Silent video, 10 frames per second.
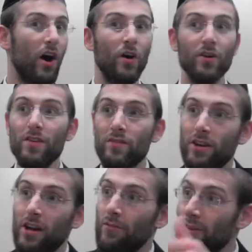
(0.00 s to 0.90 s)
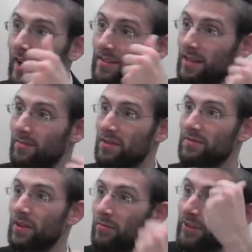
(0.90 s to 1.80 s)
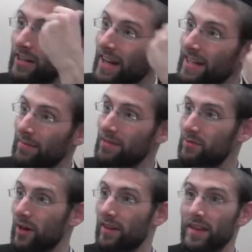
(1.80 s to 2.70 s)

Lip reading: are even enough for the chasimas, for the before nechtam as well,